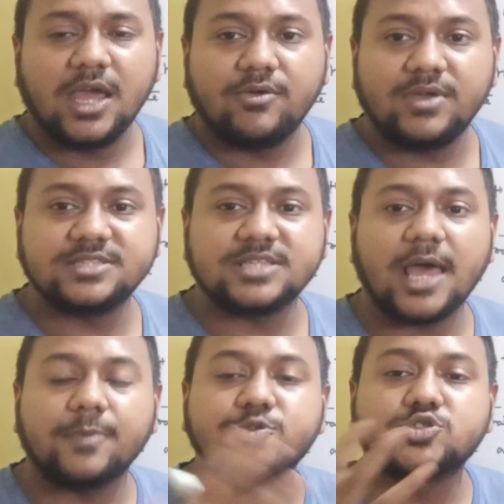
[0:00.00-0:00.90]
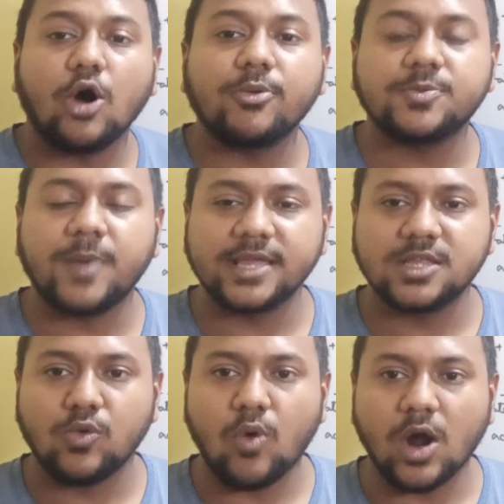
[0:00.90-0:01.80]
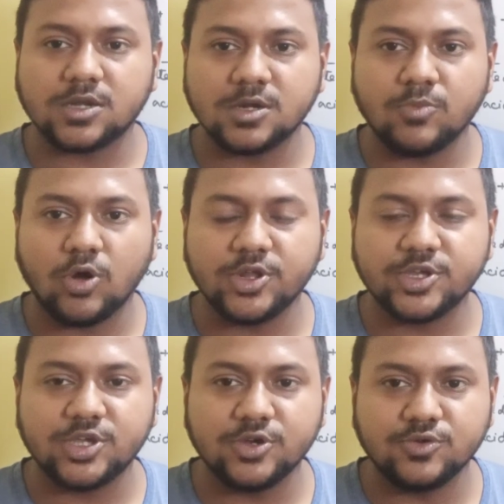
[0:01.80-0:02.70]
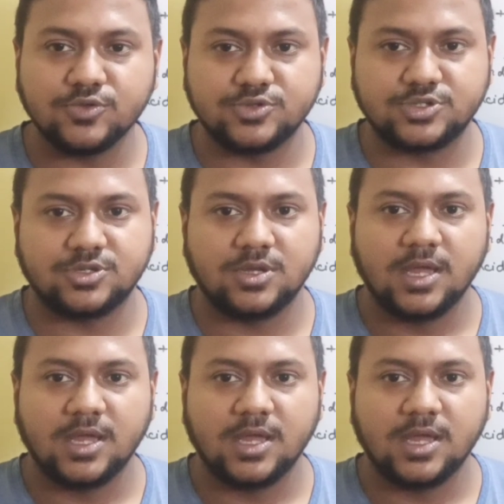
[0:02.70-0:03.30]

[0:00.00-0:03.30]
is absorbed by the water molecules.